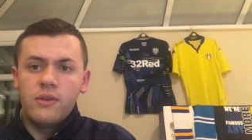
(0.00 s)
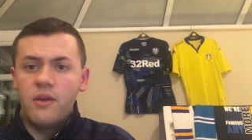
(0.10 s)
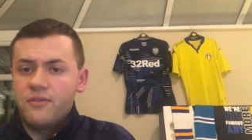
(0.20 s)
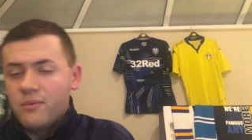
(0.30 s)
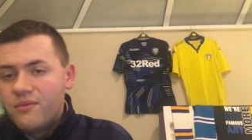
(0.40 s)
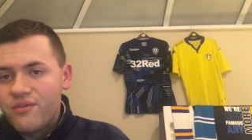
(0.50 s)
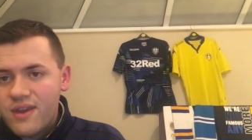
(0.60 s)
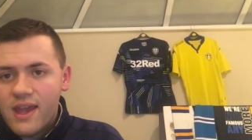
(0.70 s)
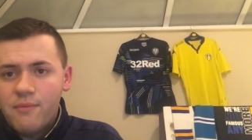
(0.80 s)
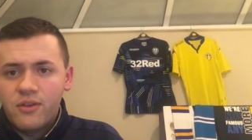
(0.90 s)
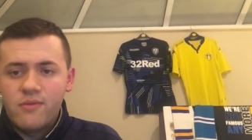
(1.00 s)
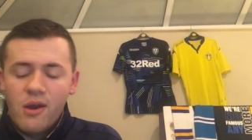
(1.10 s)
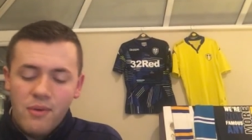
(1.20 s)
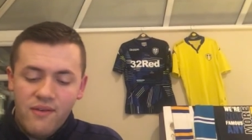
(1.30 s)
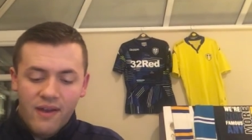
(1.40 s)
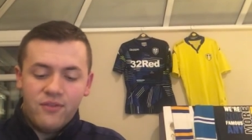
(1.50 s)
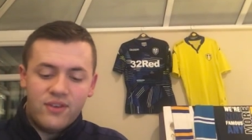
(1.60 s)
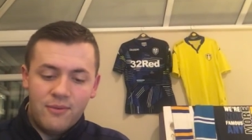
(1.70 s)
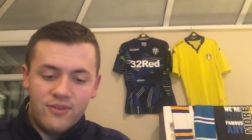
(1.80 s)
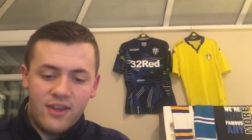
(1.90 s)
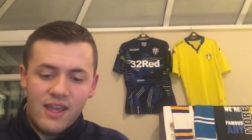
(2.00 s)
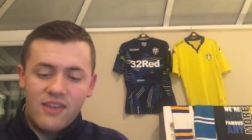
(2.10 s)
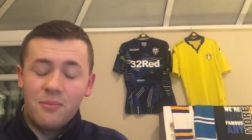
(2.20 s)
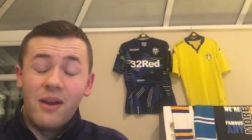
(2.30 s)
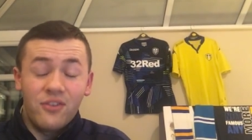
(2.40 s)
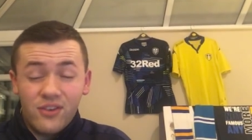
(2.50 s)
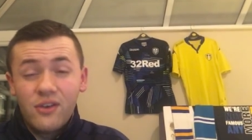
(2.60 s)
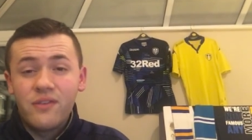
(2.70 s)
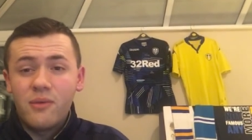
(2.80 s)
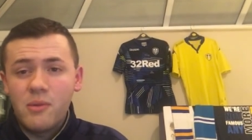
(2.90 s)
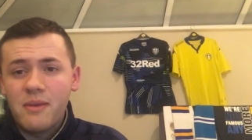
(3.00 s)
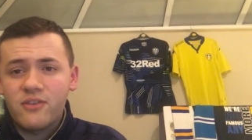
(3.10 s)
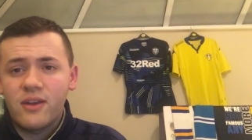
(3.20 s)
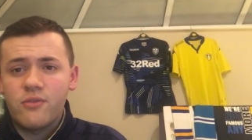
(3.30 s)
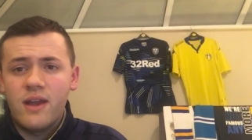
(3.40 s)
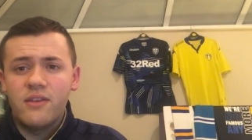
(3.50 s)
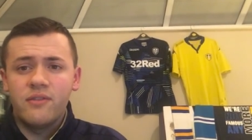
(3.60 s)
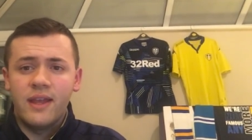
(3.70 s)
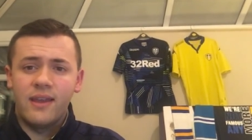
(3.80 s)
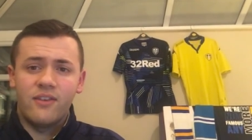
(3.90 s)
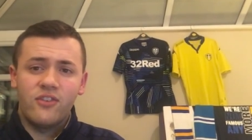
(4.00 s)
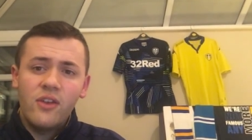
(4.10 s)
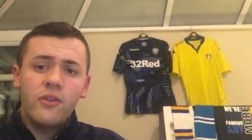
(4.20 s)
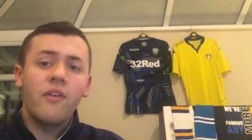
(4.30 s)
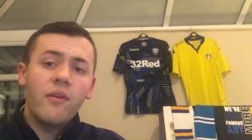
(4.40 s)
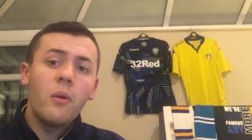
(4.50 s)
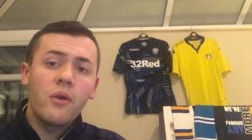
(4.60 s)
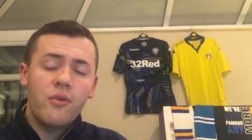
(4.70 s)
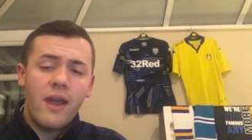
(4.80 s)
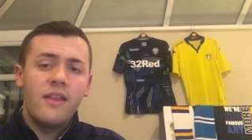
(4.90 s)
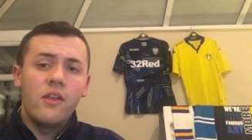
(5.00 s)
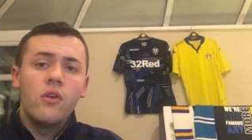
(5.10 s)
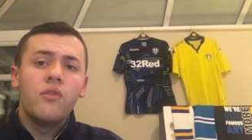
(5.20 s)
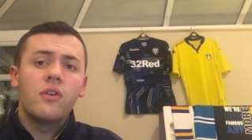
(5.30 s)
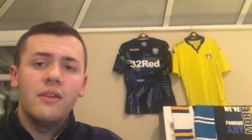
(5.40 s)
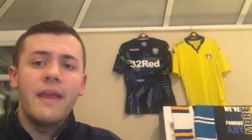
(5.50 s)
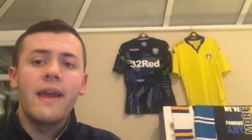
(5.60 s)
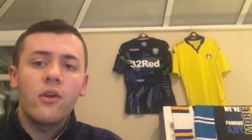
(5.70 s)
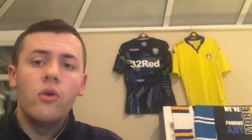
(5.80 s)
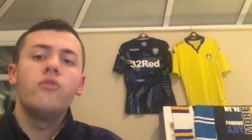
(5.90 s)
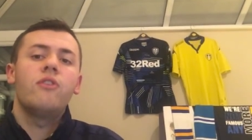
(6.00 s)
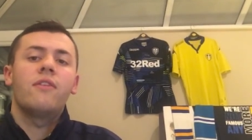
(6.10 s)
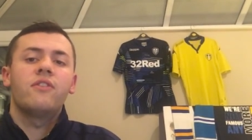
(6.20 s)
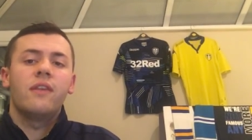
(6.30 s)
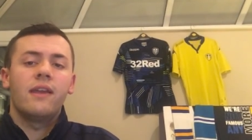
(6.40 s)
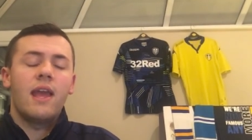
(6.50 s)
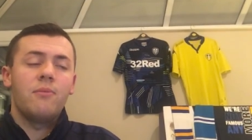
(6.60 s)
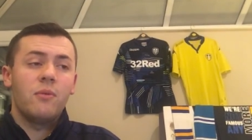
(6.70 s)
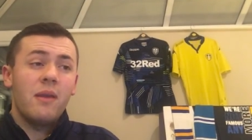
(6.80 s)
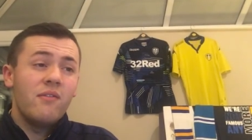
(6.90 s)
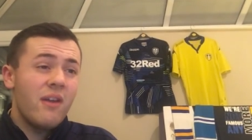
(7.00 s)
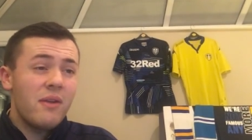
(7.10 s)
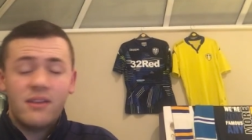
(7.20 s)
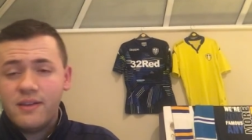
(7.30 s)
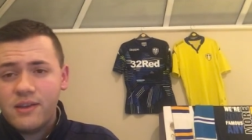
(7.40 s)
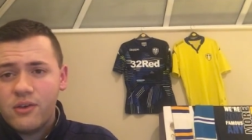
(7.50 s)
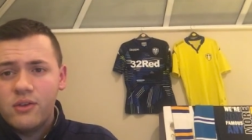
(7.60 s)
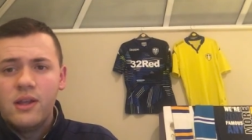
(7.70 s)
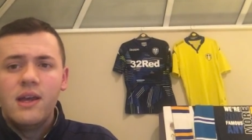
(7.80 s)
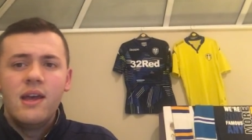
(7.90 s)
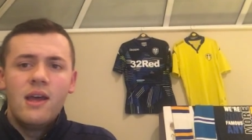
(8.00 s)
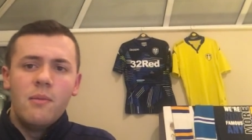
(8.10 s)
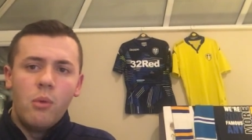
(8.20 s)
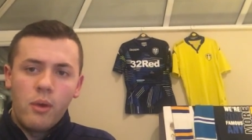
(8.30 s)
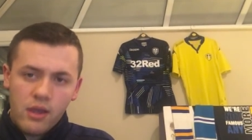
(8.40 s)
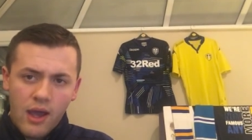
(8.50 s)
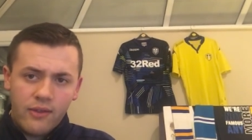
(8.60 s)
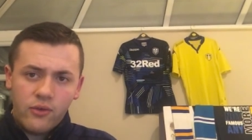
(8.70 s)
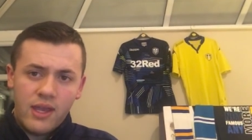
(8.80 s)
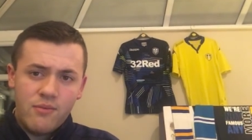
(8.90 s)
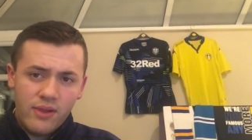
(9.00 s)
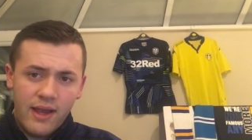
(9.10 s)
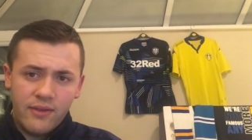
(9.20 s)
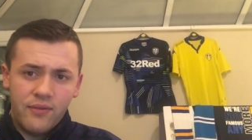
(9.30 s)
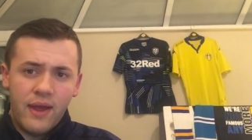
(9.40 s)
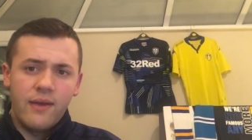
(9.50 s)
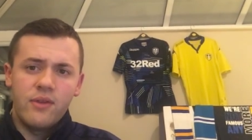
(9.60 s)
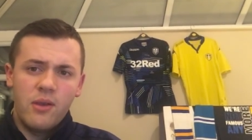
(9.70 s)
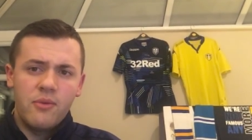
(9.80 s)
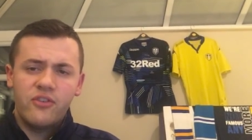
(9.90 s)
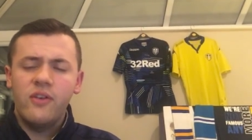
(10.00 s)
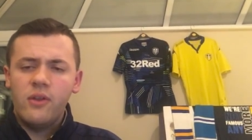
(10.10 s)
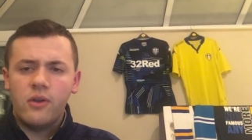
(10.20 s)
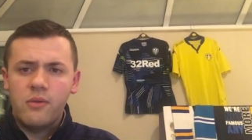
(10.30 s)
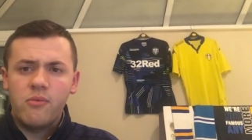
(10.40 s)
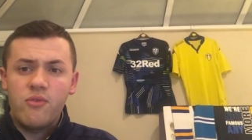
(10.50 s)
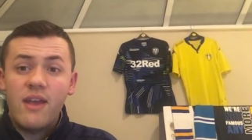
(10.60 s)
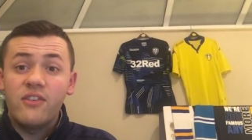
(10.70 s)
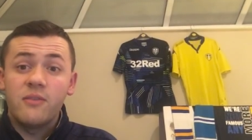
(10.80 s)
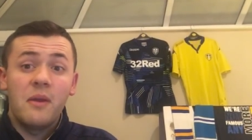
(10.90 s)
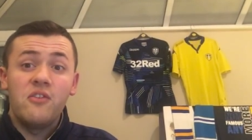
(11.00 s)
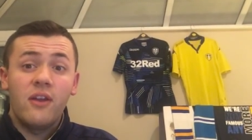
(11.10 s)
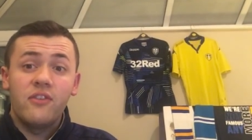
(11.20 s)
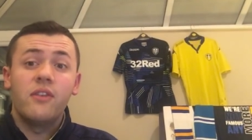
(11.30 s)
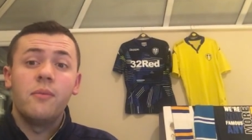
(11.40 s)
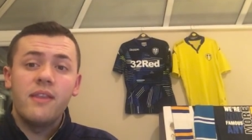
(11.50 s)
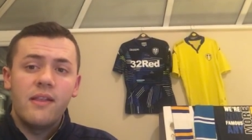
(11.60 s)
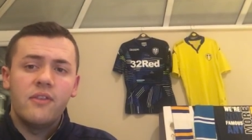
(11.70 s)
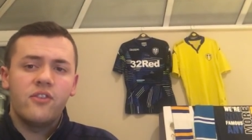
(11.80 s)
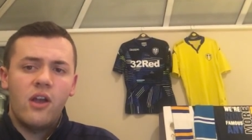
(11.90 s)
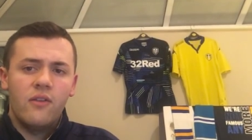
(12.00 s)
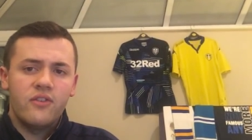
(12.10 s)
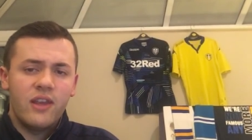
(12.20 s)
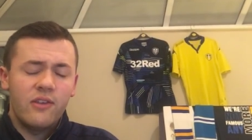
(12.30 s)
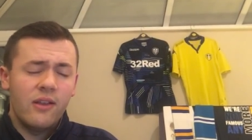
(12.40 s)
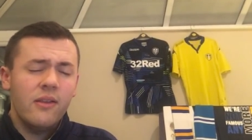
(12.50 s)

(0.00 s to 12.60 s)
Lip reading: You know, we've won three games in a row without Samu Saiz, but I still feel we miss that creative link. I still don't think we're creating enough clear-cut chances in games. We're being very clinical, but we cannot keep relying on that. You know, we're certainly not creating as many chances as we did at the start of the season.